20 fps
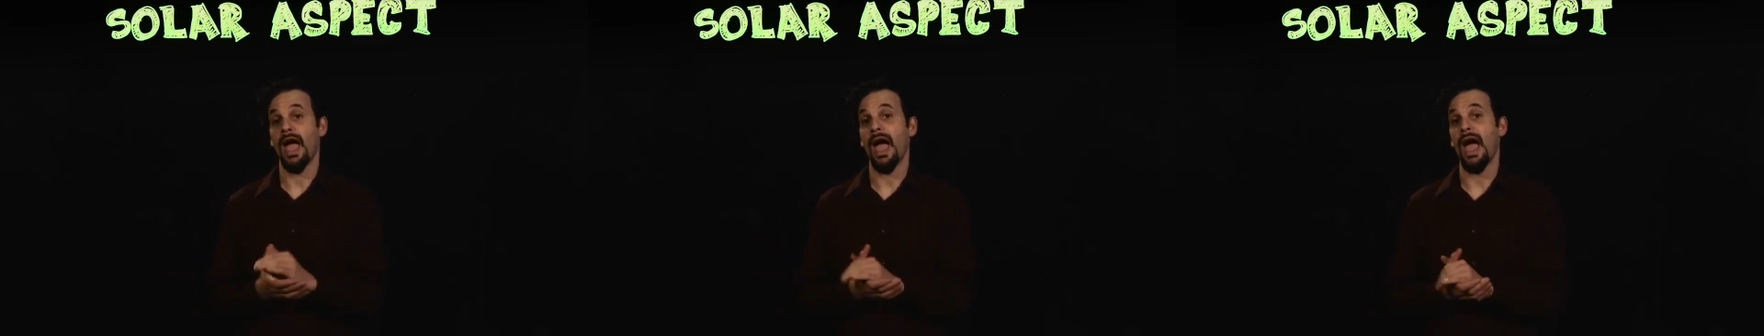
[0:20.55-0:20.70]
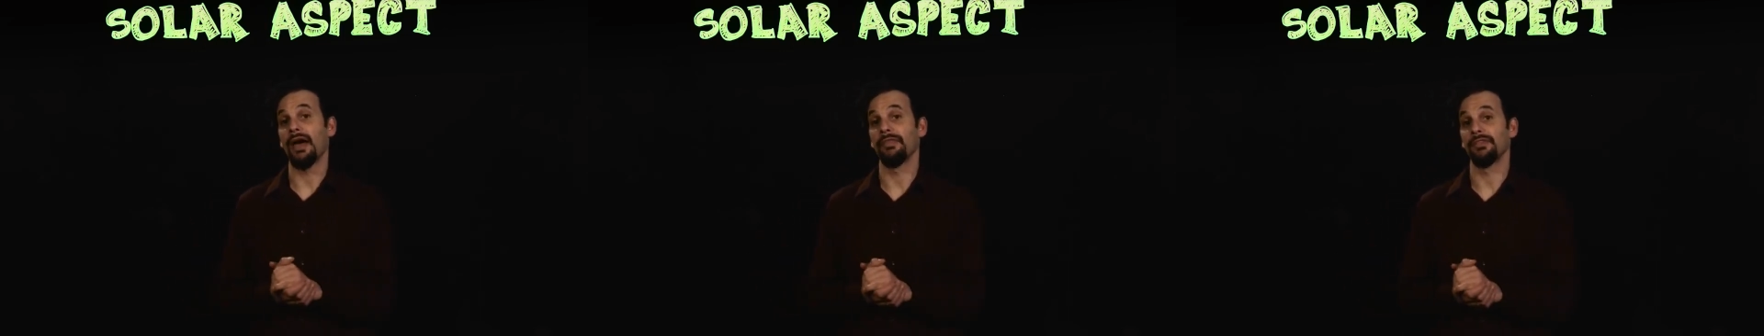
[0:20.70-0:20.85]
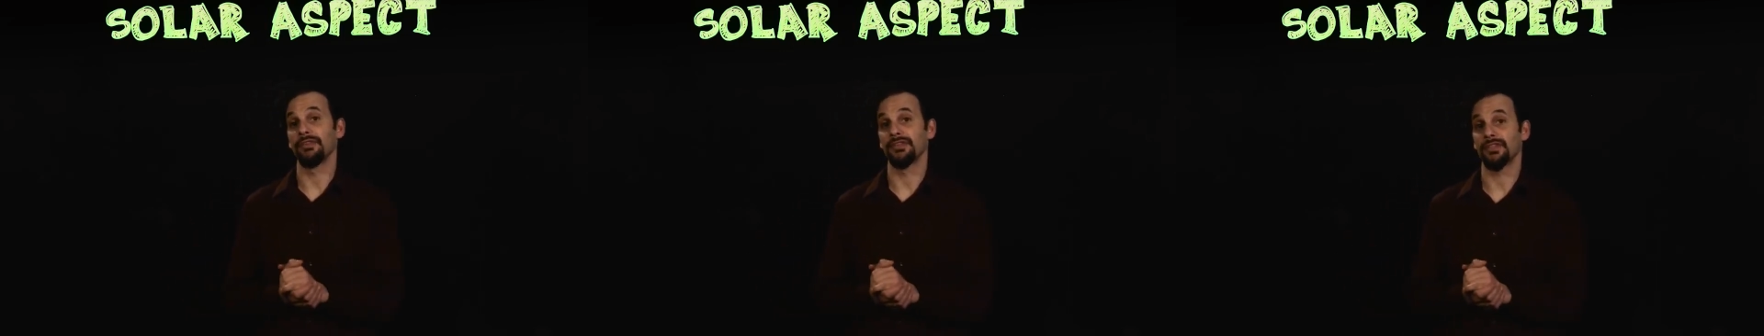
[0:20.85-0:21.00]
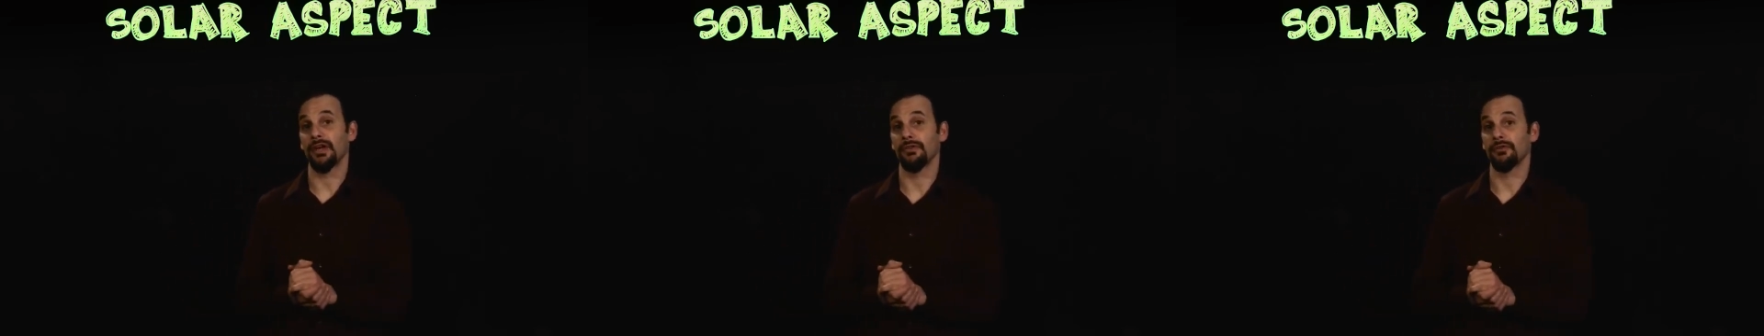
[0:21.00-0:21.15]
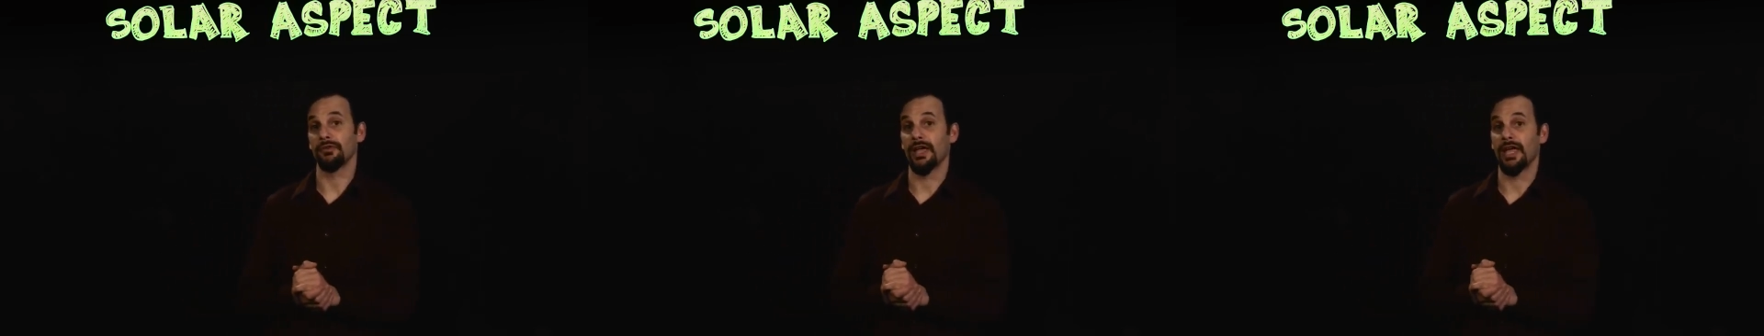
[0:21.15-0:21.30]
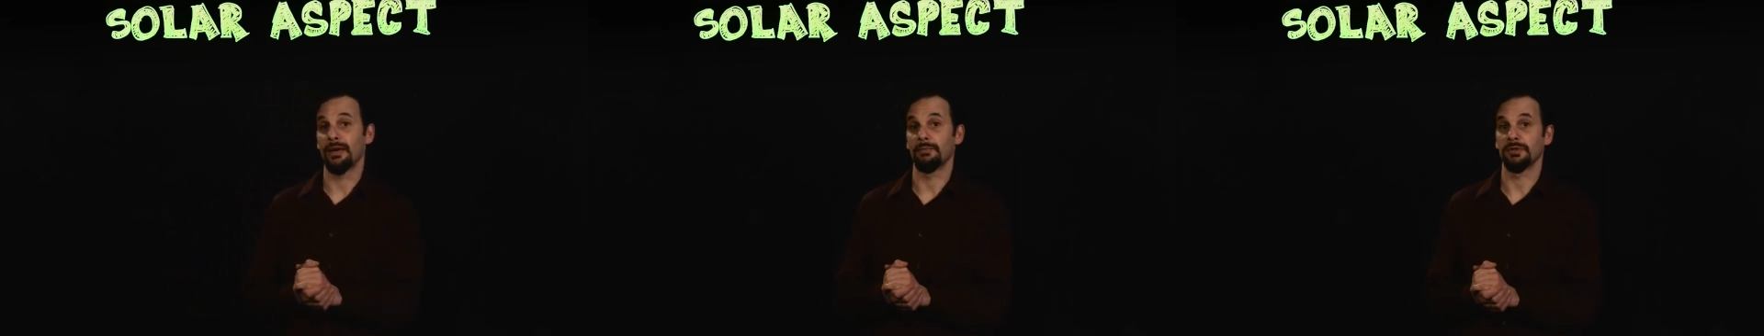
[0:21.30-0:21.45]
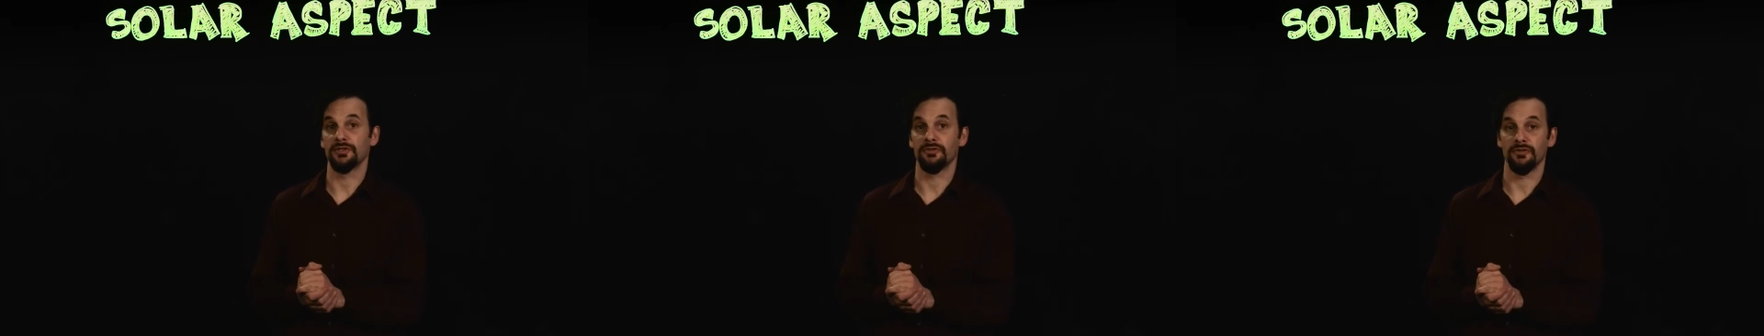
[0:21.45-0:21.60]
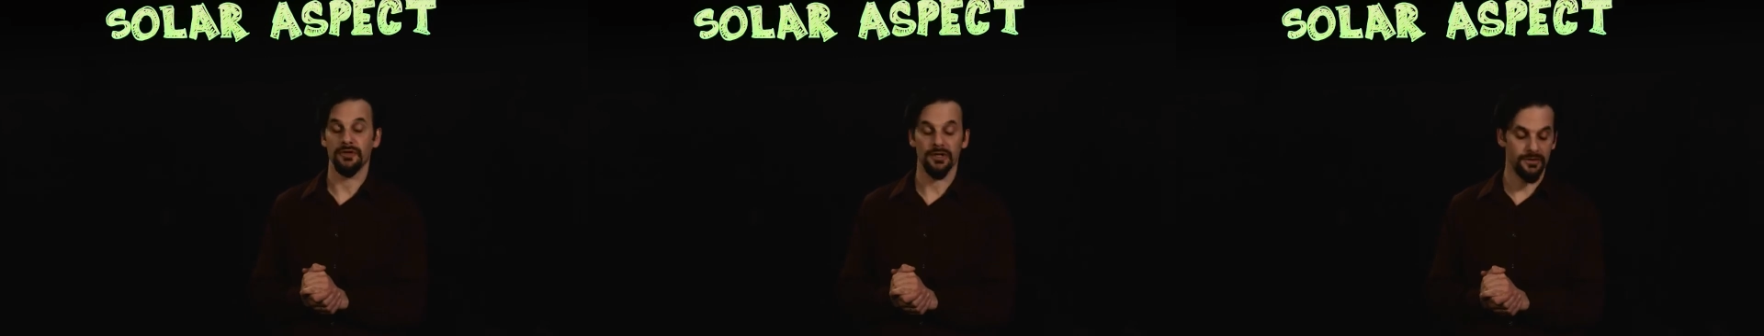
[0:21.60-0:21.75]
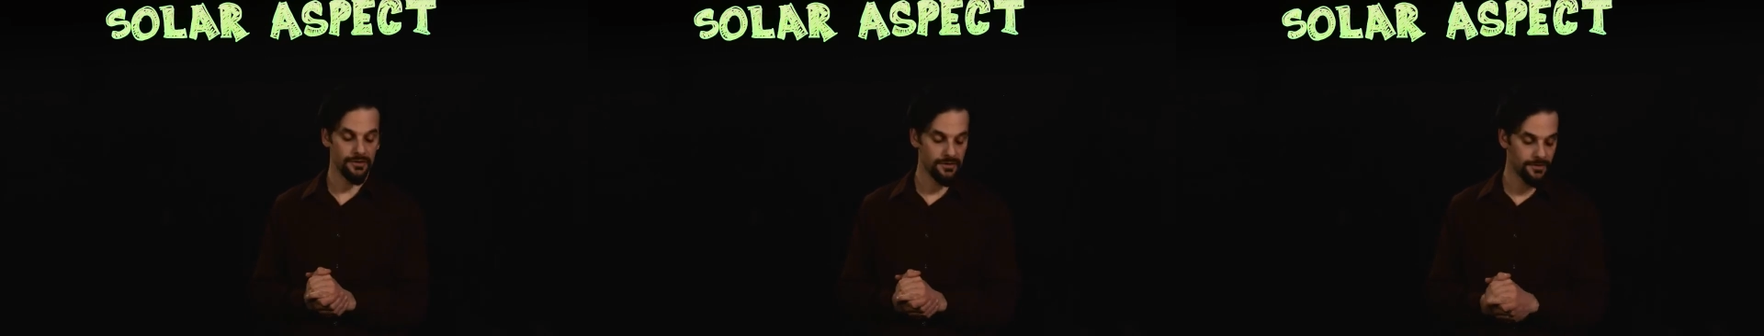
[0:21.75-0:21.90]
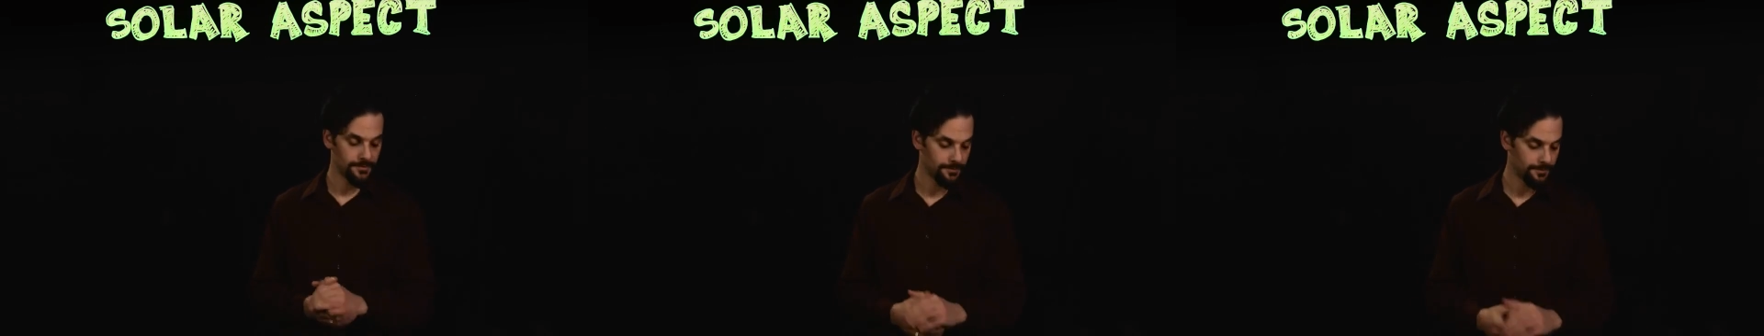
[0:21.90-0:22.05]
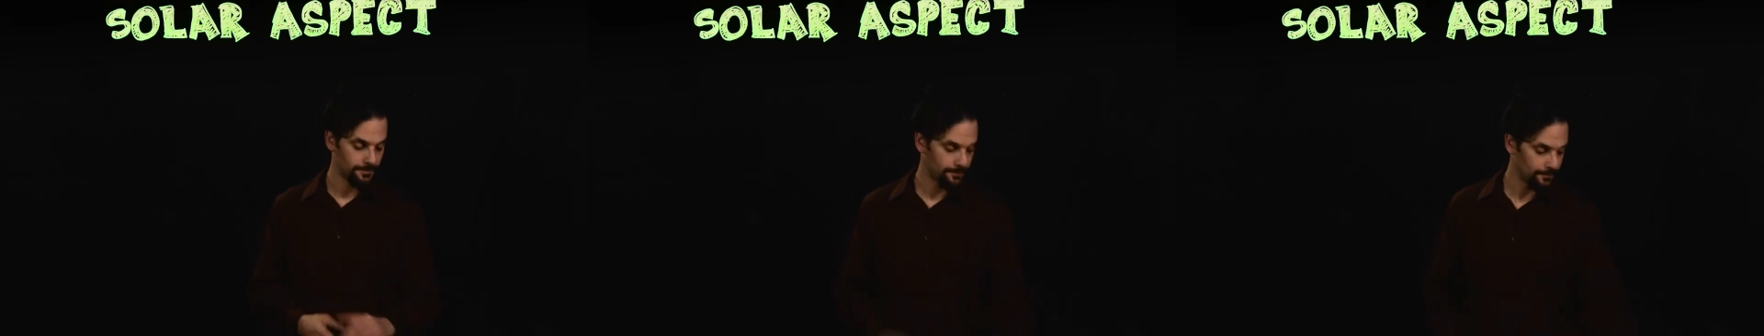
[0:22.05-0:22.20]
and the southern hemispheres.